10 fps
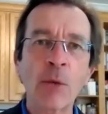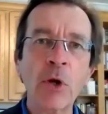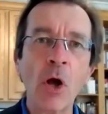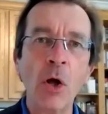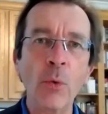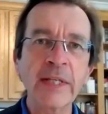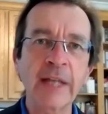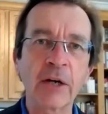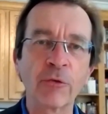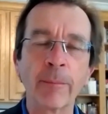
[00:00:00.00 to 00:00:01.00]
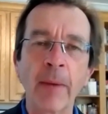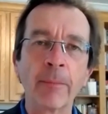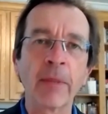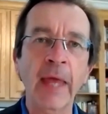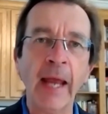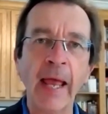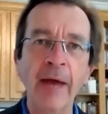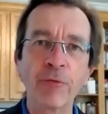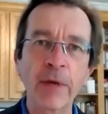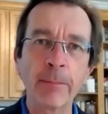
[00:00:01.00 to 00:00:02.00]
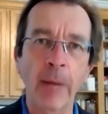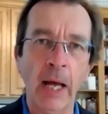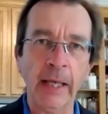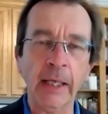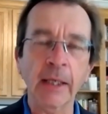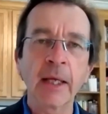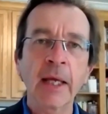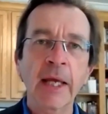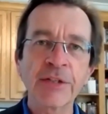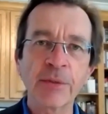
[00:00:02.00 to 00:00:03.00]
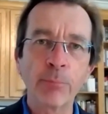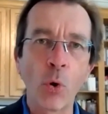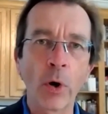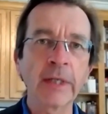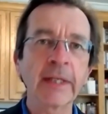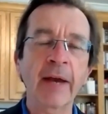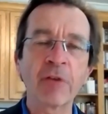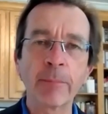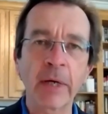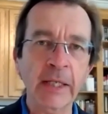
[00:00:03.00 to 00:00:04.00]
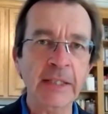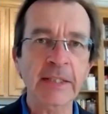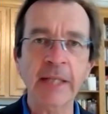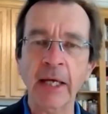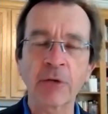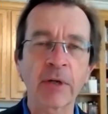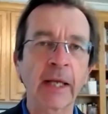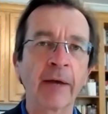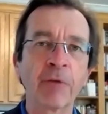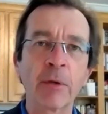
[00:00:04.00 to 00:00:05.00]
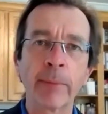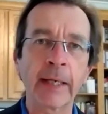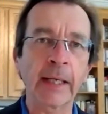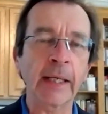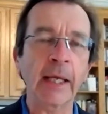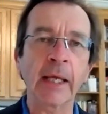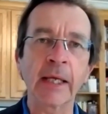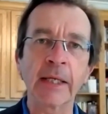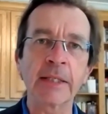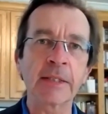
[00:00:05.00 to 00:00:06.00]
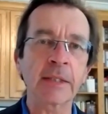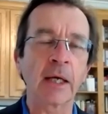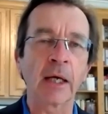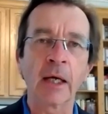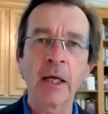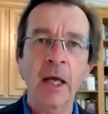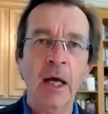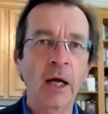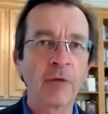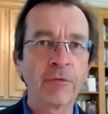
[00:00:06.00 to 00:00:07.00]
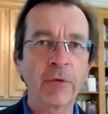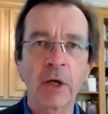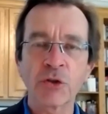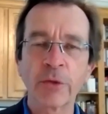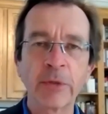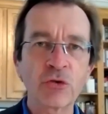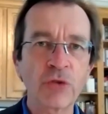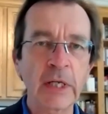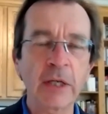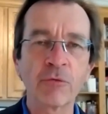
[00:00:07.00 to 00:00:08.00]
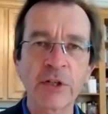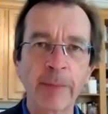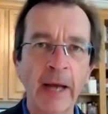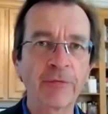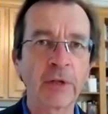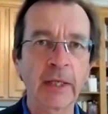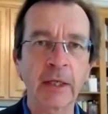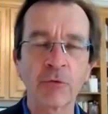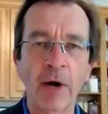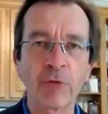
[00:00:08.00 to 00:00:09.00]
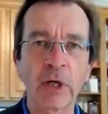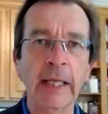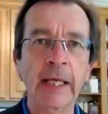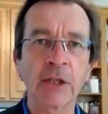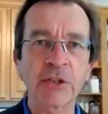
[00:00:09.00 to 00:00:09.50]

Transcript: We always got to remember that everybody is important, everybody is sacred, everybody is uh, uh, uh, should be treated respectfully and reverently and